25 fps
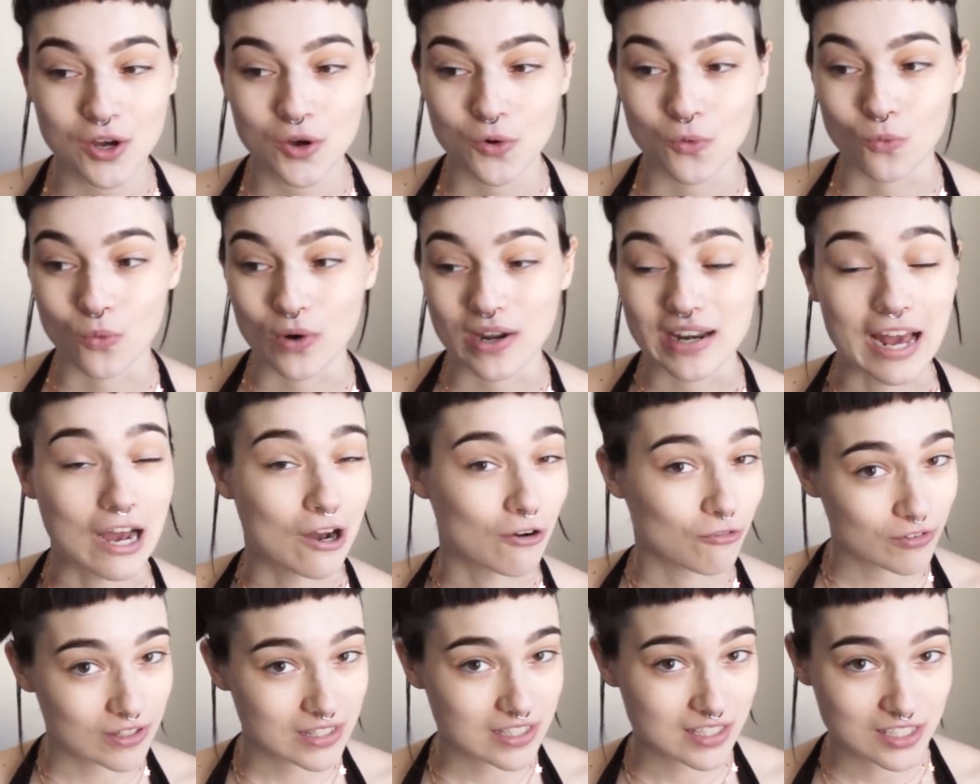what
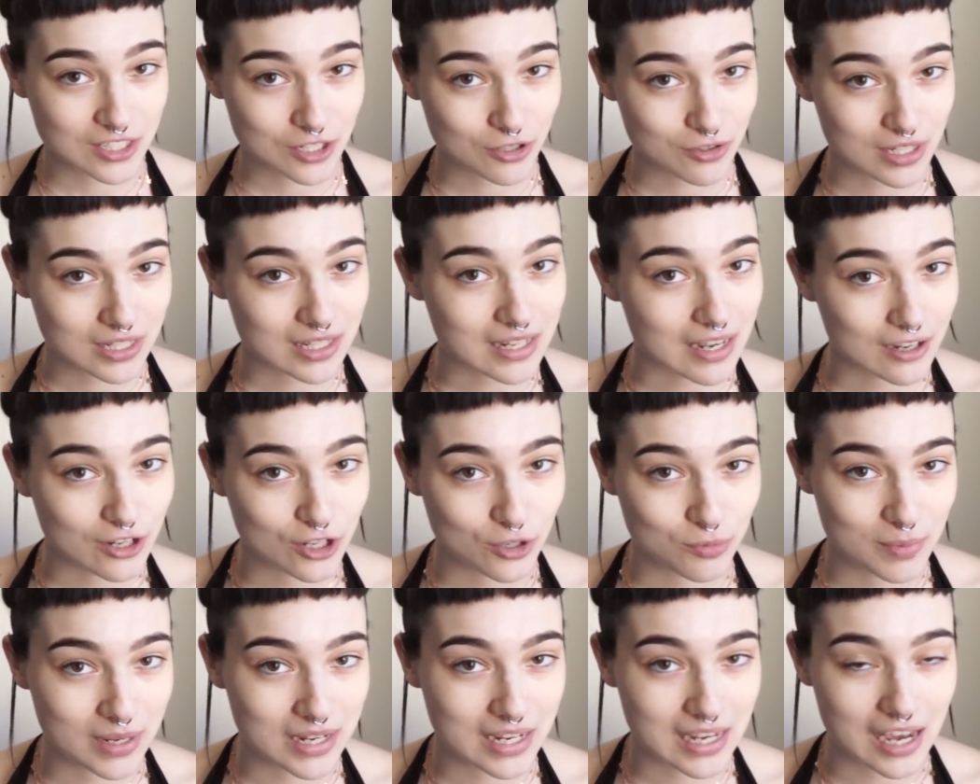outfits do you think I
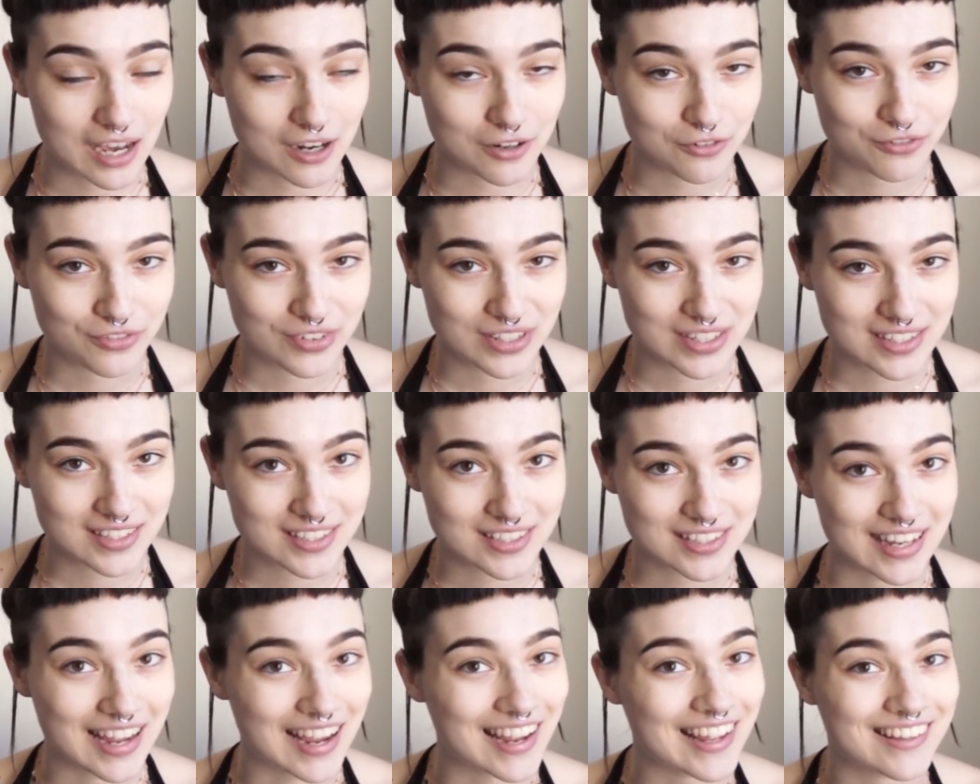could make out of
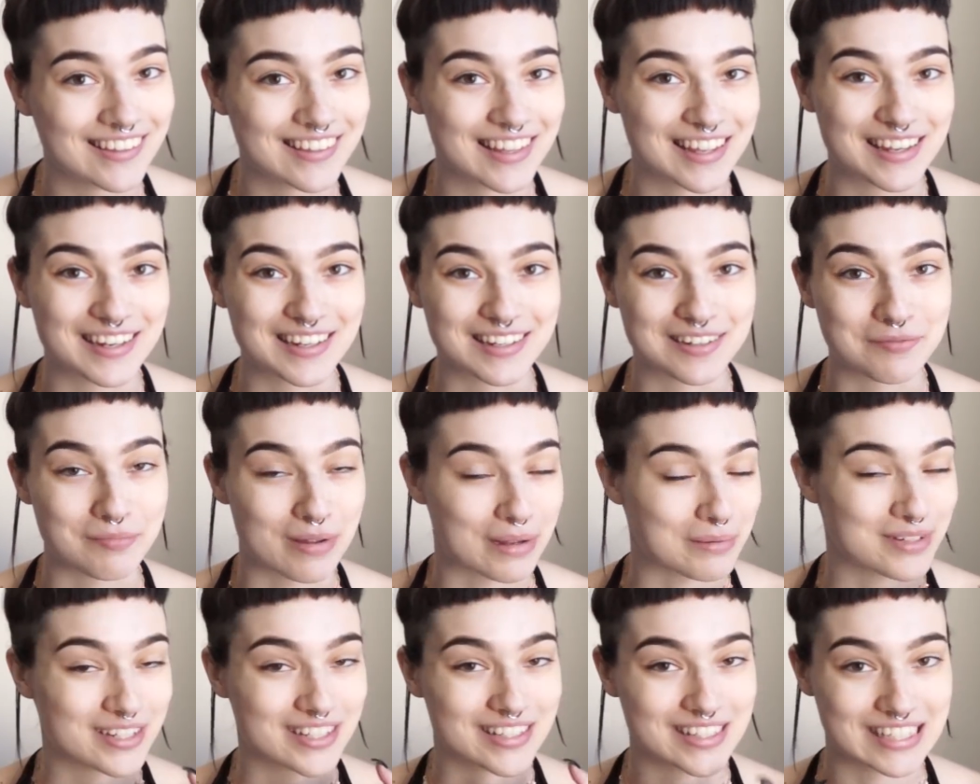this, and then
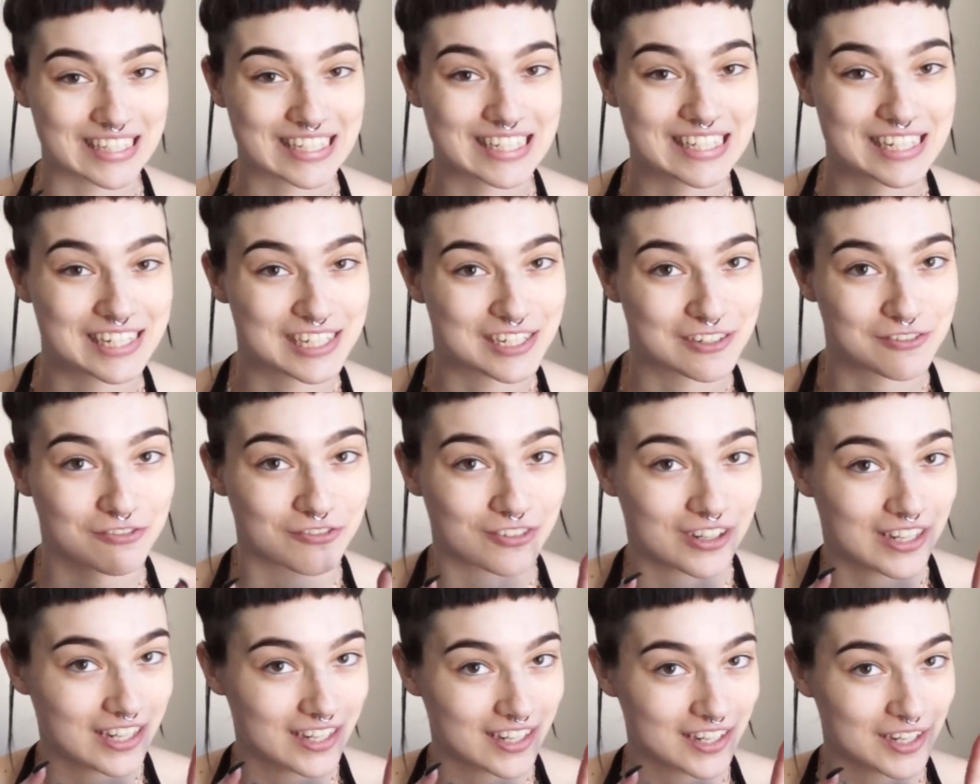maybe see
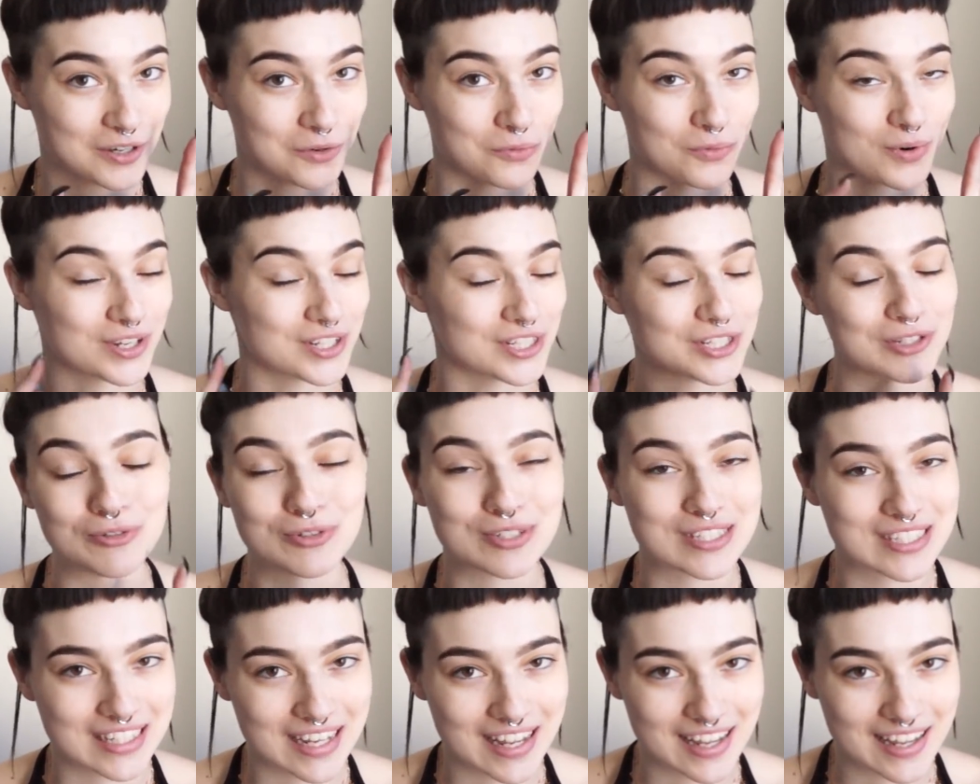if what you
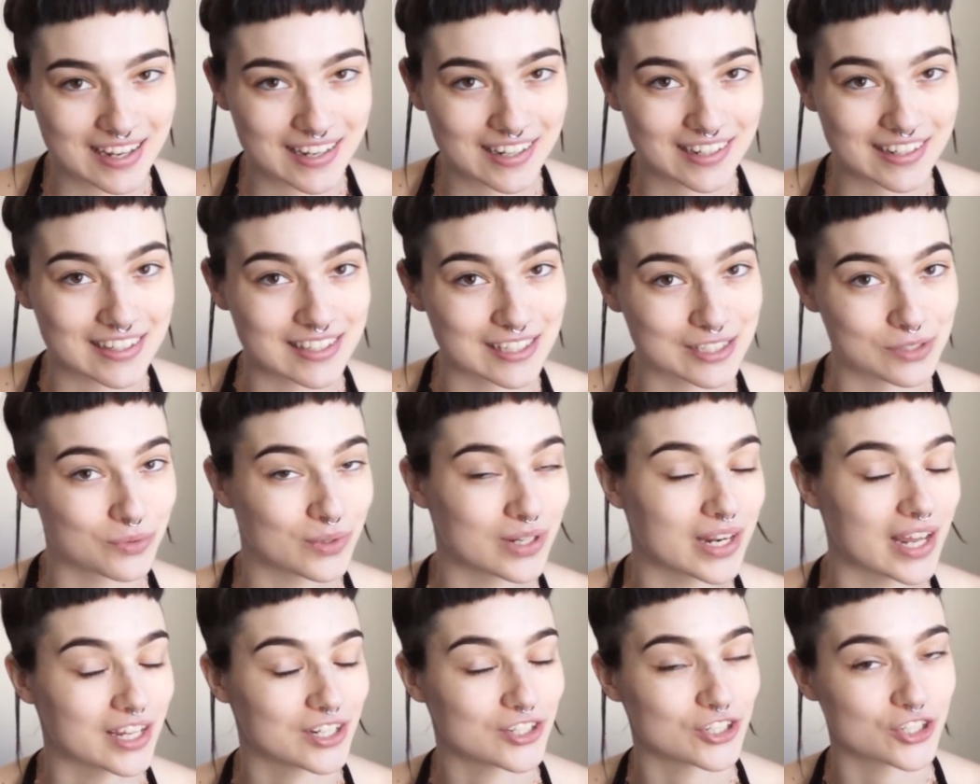said is
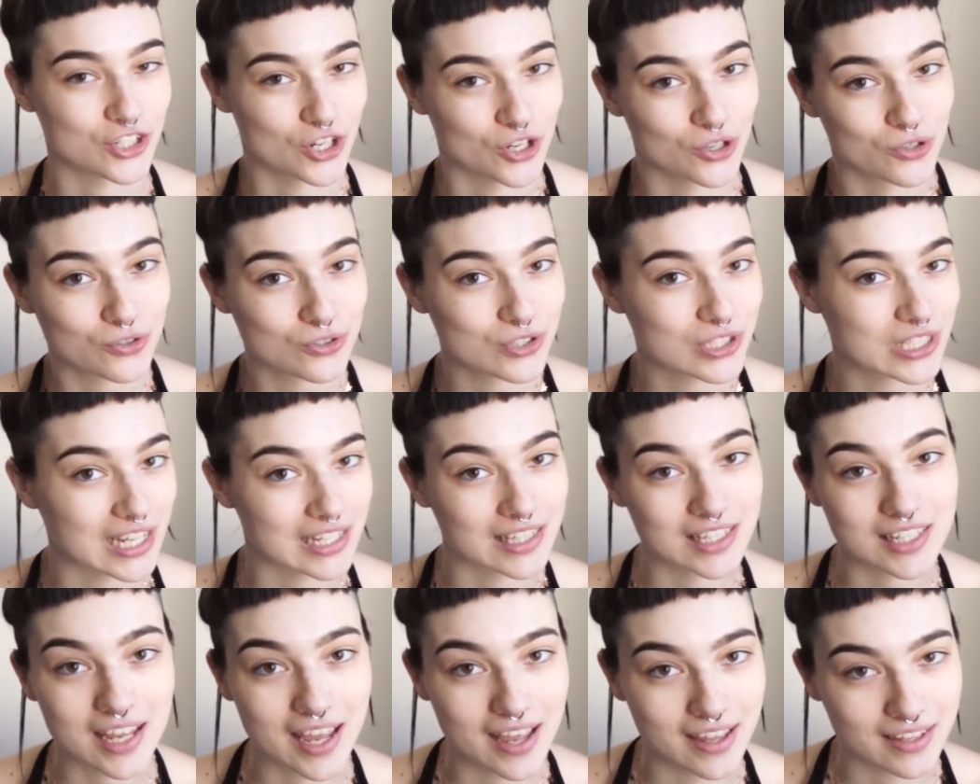what I chose
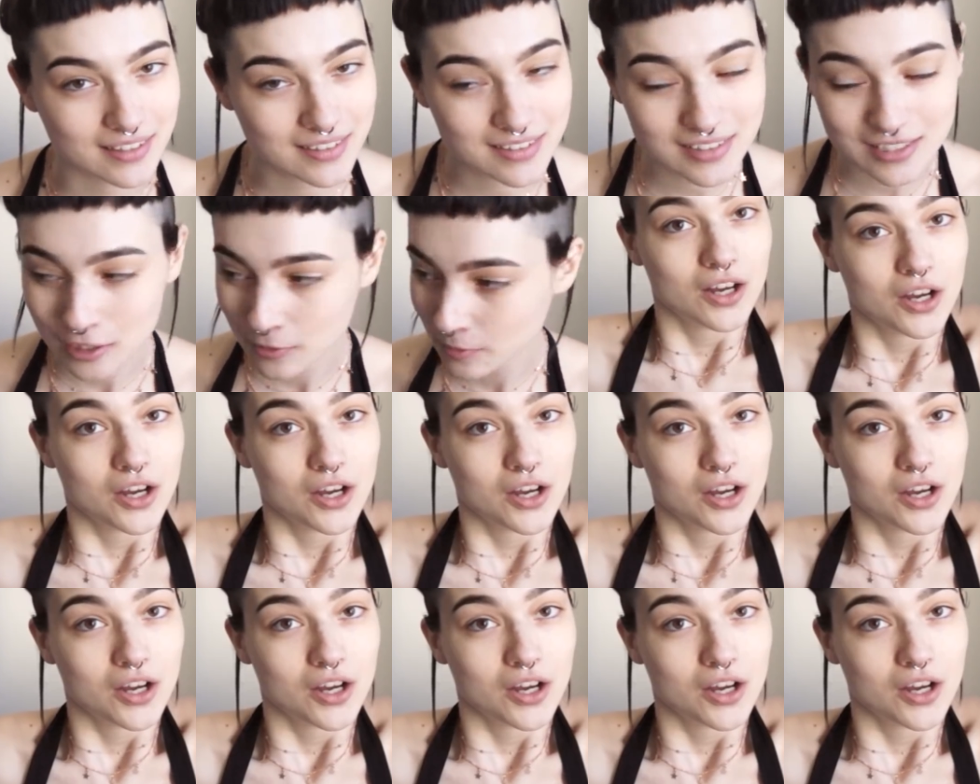at the end.